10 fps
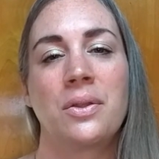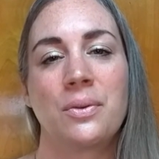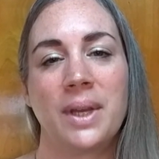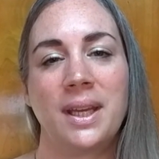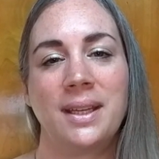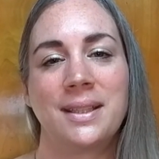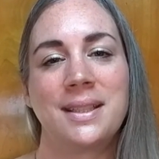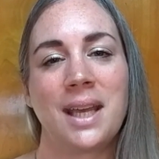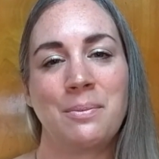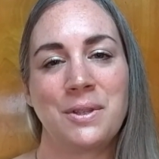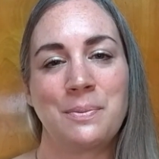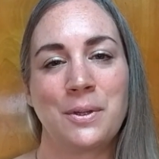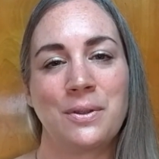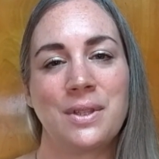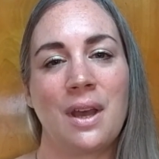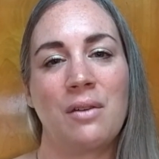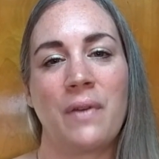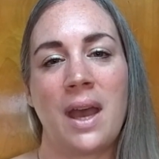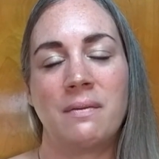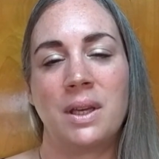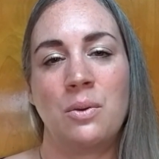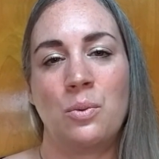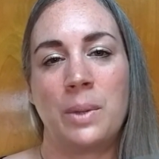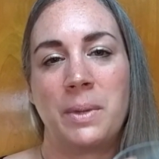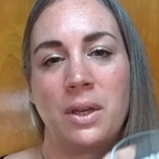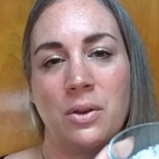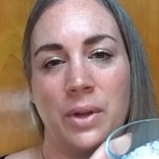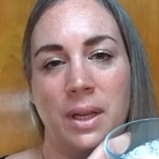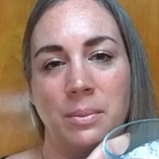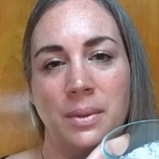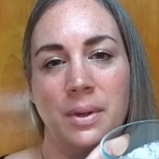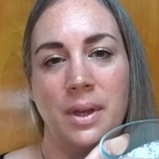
3 tablespoons of heavy whipping cream.